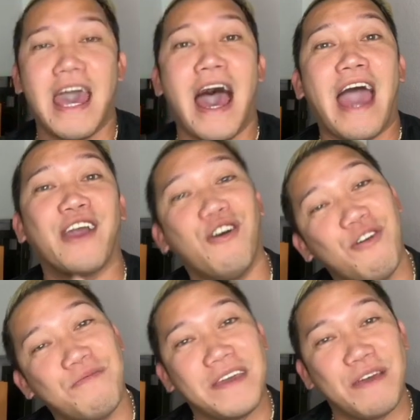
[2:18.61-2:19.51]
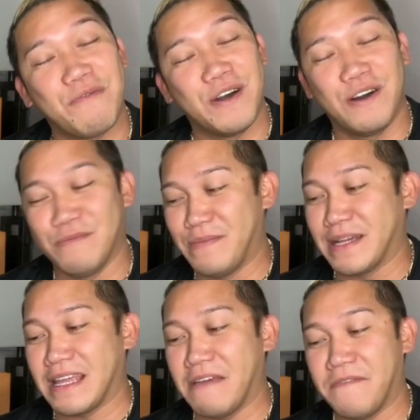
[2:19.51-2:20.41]
I hope he will,
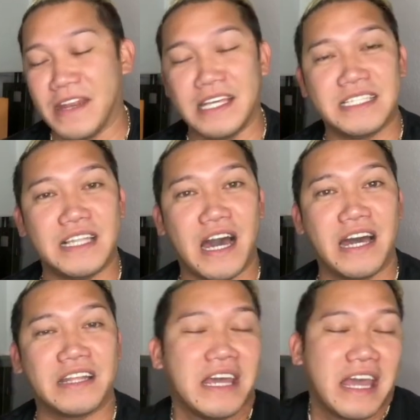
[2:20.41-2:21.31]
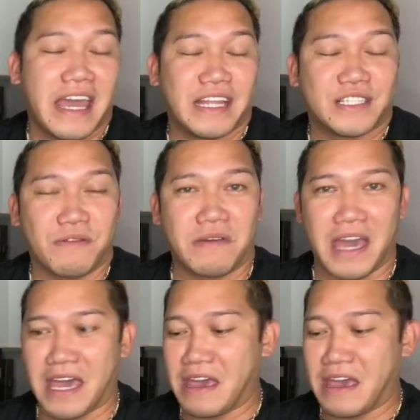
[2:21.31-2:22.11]
but if it is not, it's okay.